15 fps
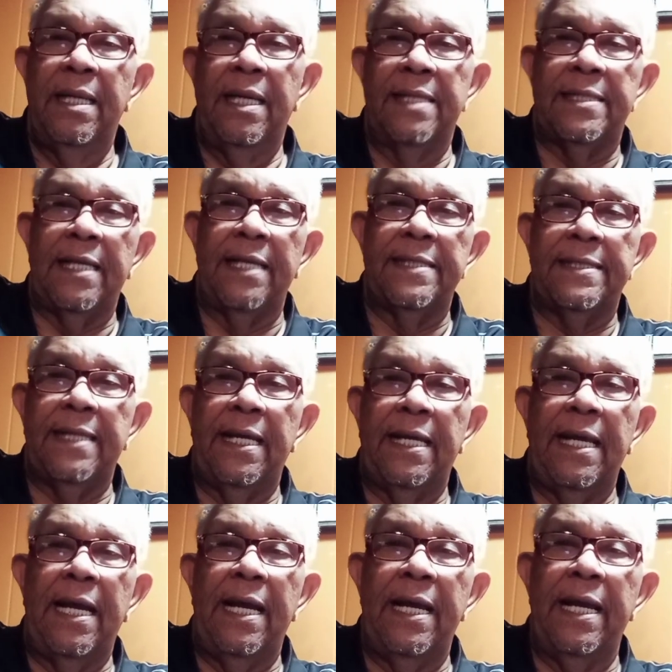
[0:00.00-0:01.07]
As I
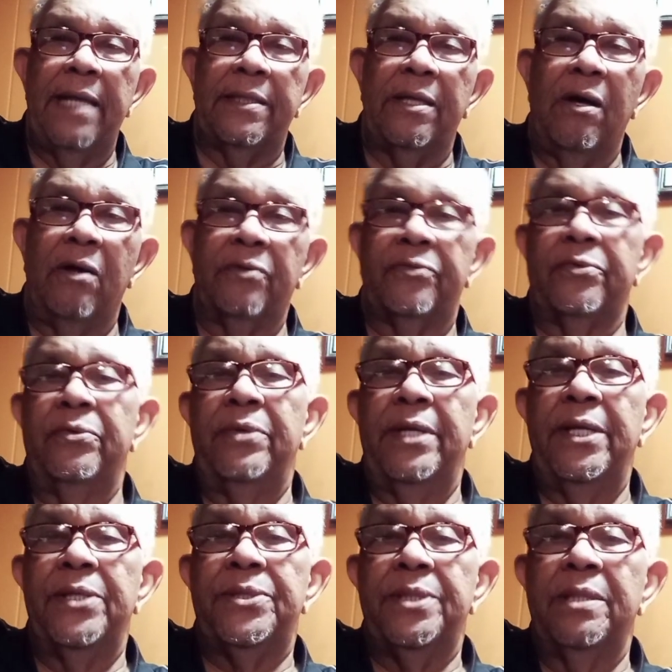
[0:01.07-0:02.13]
say, I had gone through
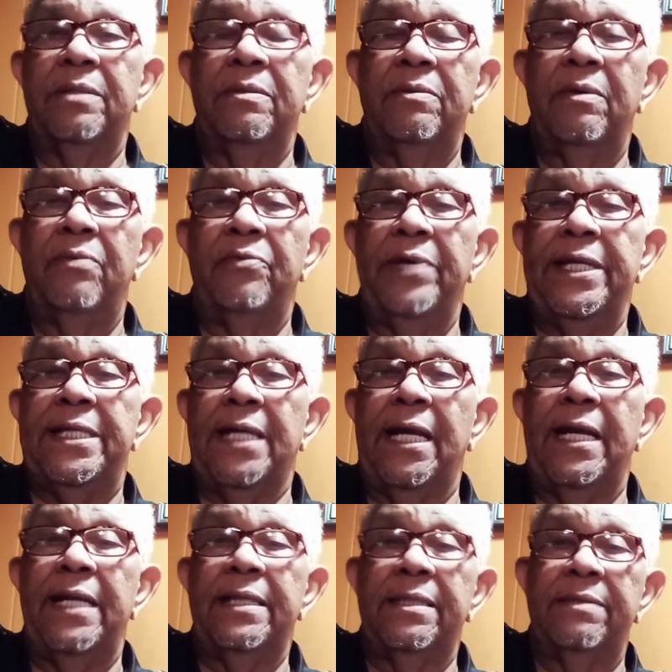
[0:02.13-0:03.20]
this and
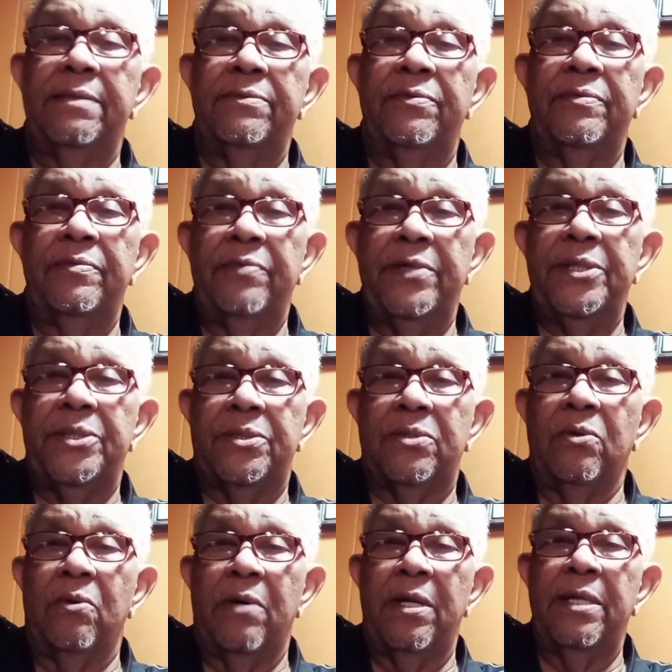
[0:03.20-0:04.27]
redone it,
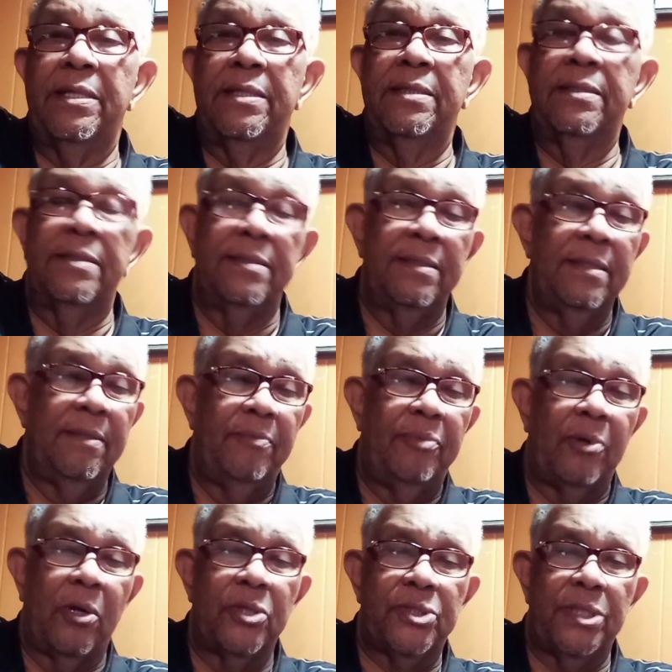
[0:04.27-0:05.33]
restored it
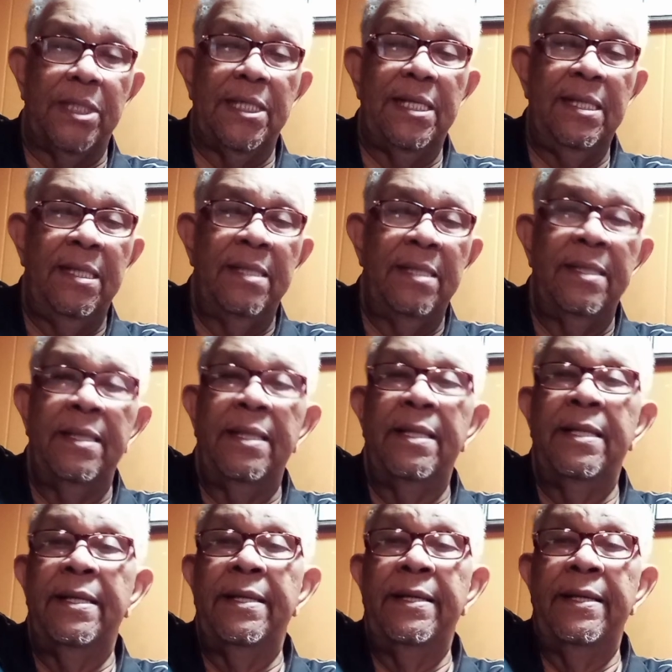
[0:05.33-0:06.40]
partially,
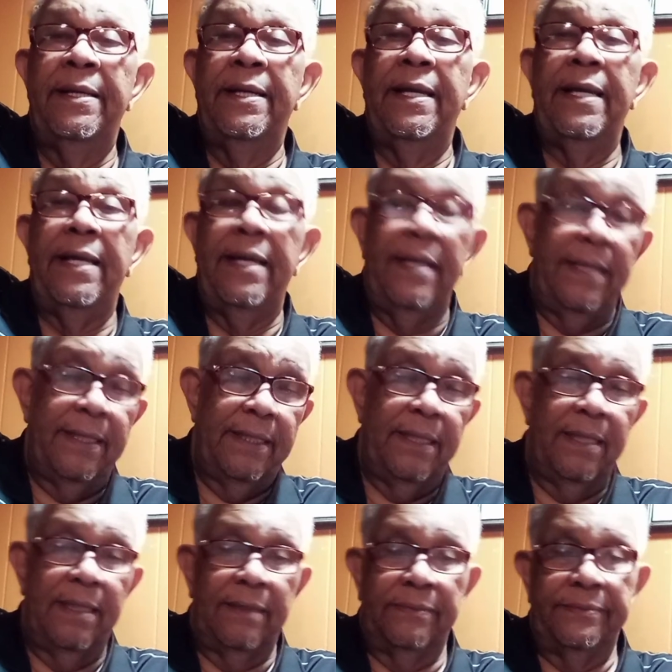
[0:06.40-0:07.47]
and
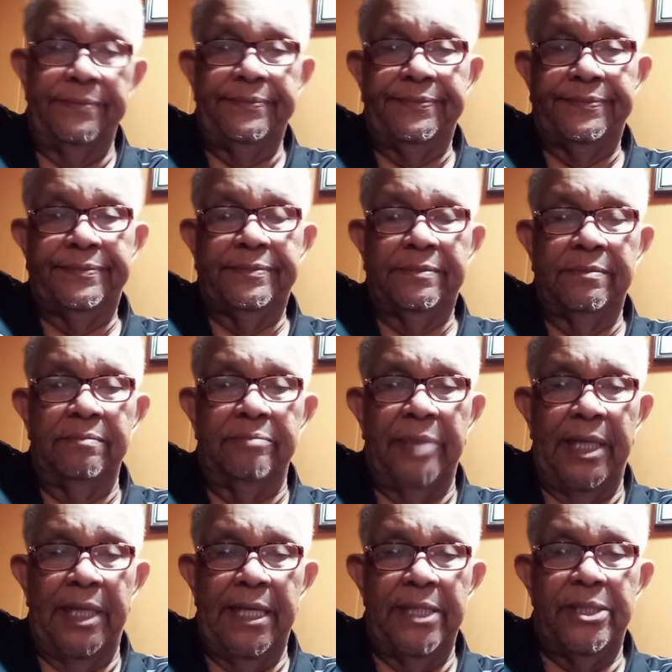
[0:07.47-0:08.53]

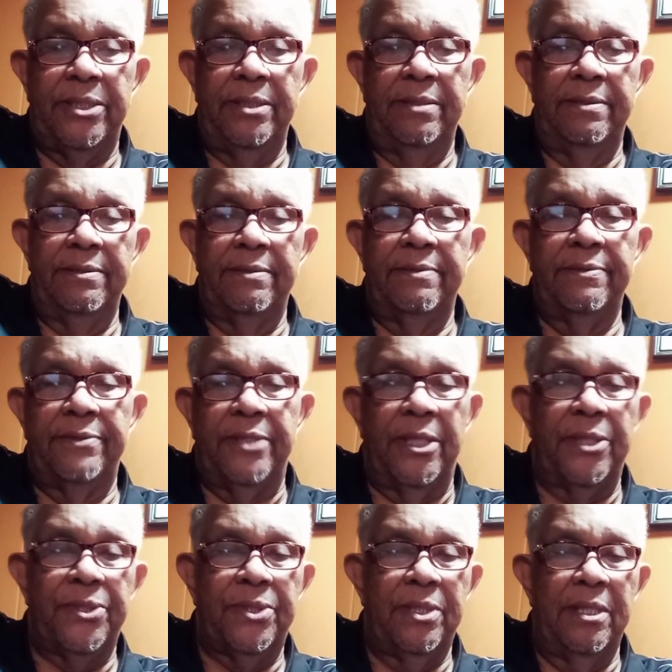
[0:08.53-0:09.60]
but it
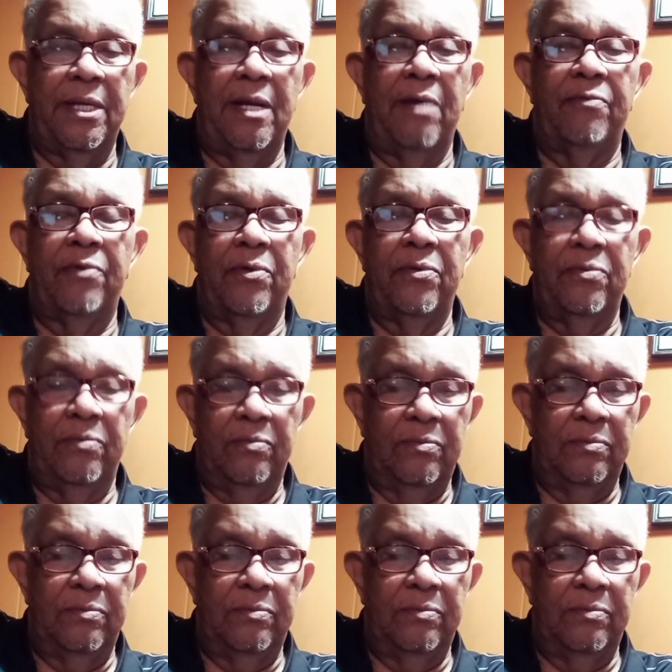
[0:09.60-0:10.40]
just never